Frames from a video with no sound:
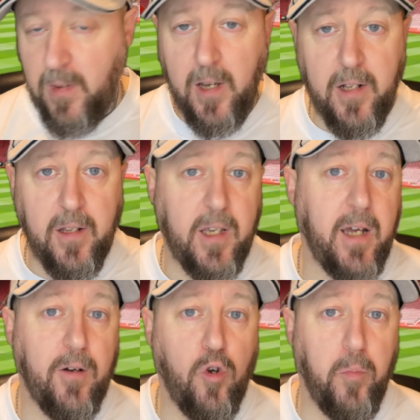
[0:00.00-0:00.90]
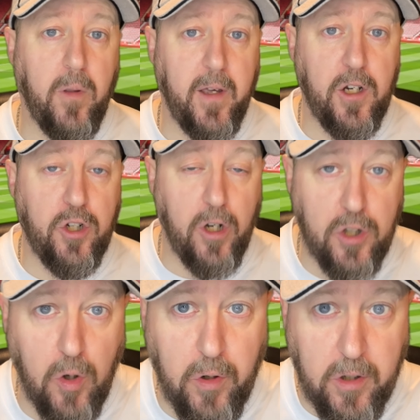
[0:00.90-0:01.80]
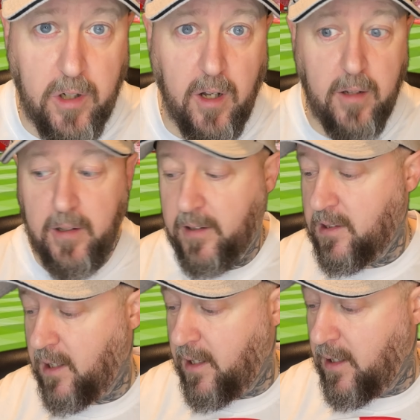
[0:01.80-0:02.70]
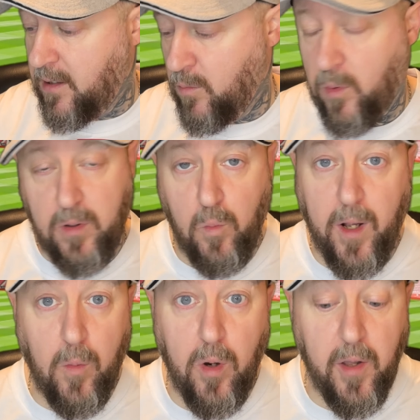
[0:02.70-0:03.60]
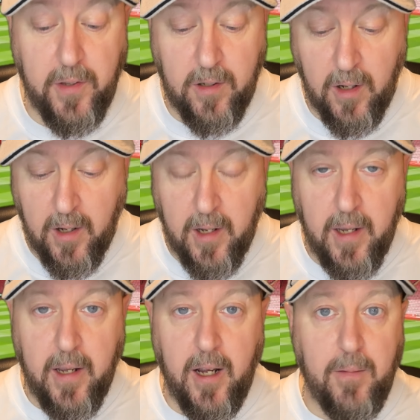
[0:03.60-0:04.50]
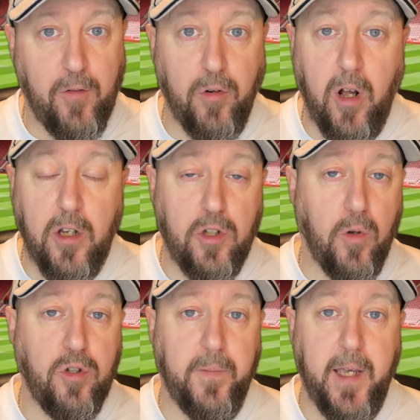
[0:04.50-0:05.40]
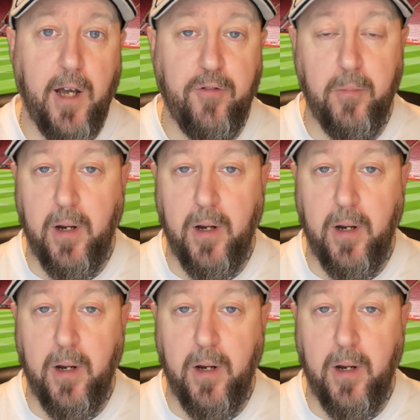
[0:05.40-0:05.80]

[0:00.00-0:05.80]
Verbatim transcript: and get a couple of these shirts ordered you know it's uh, they're, they're well worth it and they've got all sorts on there from